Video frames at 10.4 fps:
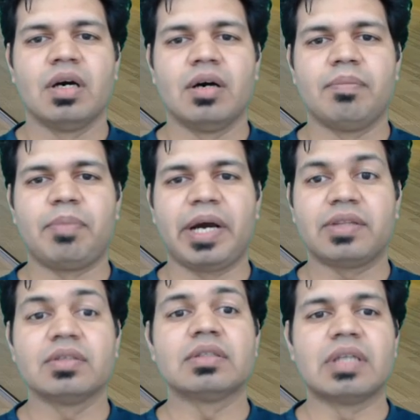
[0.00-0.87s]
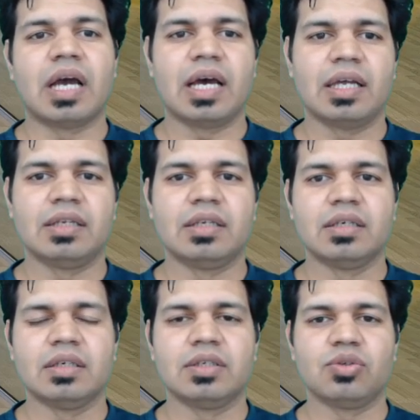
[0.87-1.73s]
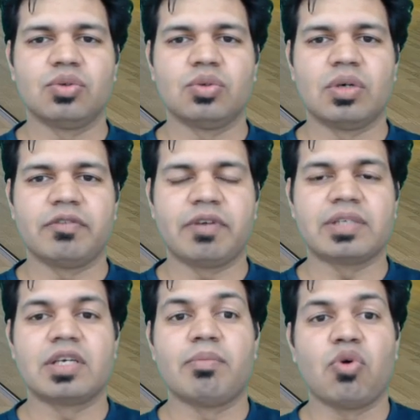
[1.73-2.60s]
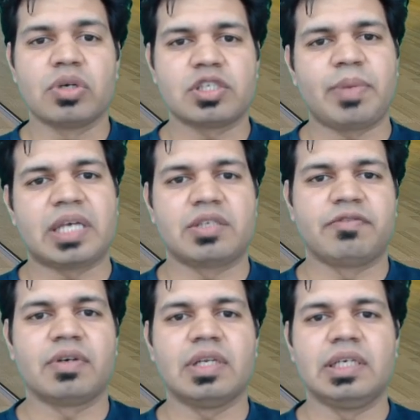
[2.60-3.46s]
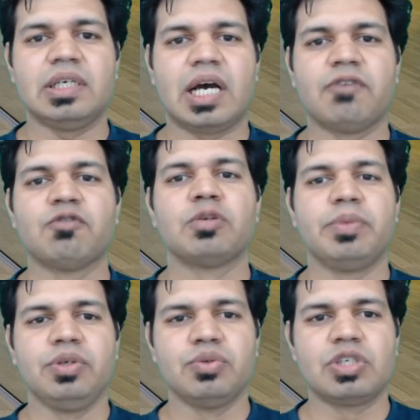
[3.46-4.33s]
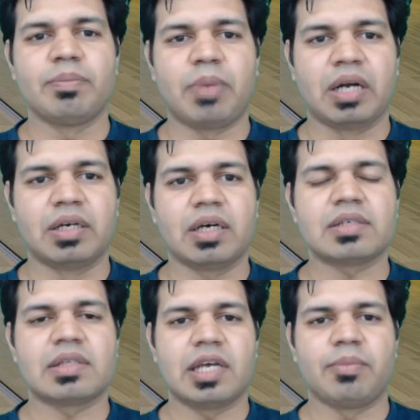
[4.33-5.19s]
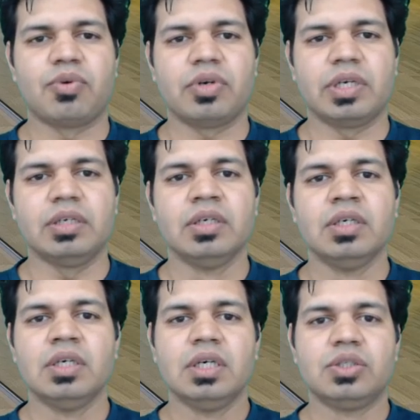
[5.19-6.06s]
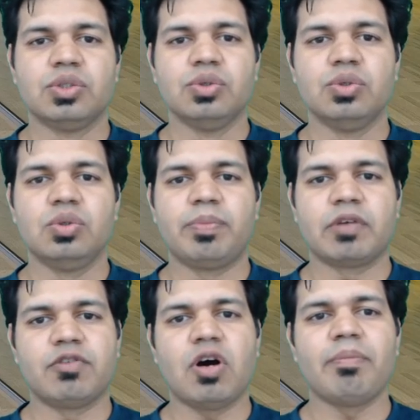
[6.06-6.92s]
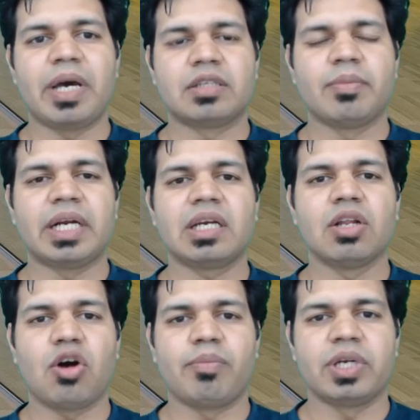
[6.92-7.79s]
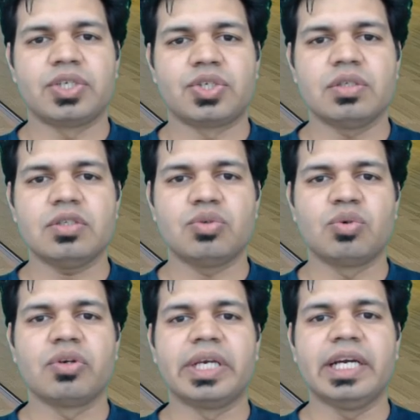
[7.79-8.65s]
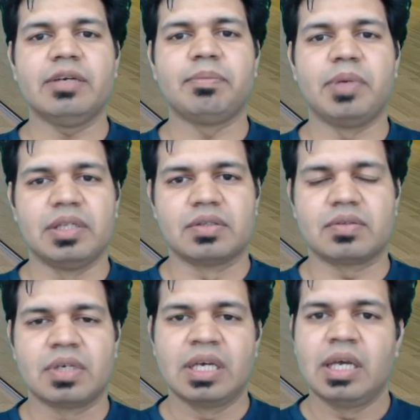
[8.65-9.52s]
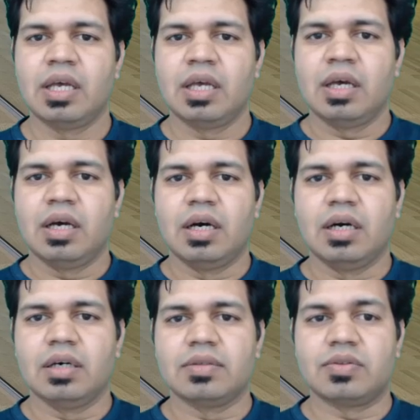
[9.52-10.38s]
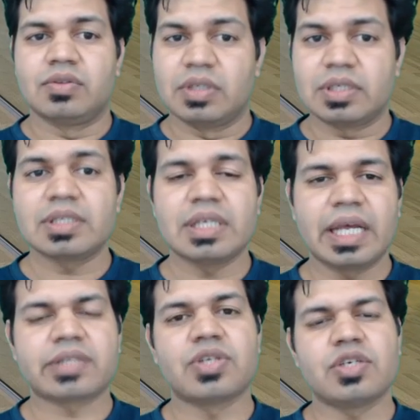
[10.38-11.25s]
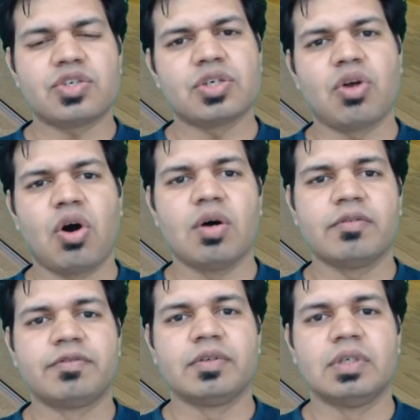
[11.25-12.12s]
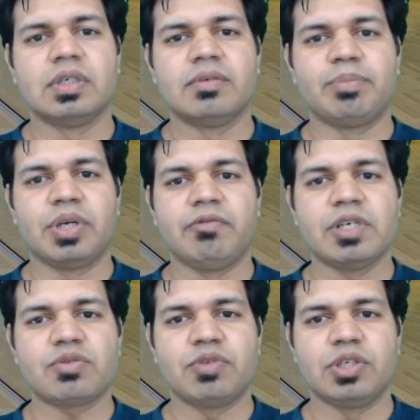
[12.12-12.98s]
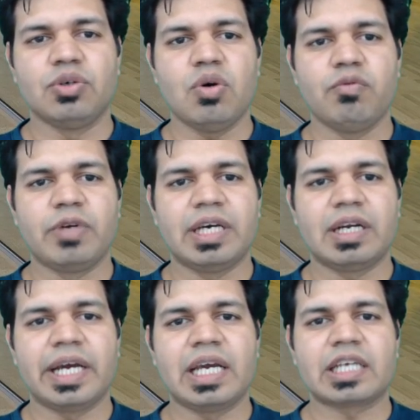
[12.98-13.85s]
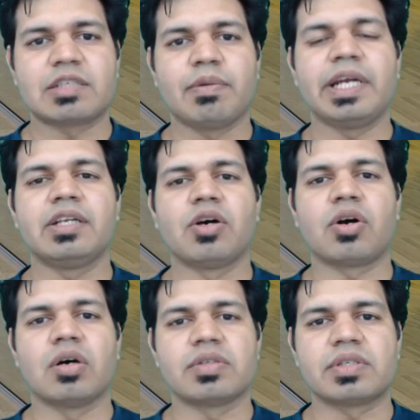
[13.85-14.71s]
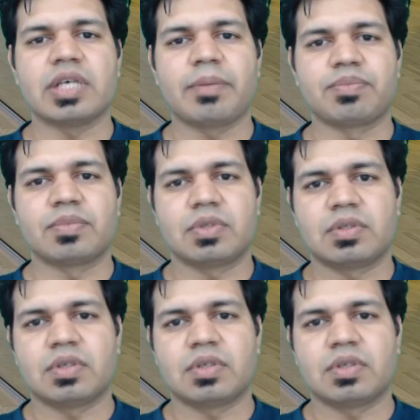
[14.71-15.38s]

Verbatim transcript: uh, Python. And uh, you know if I say more specifically, I would be using pandas library to perform mathematical operations to create bins. Uh, this is an extension of uh, previous video where I explained the concept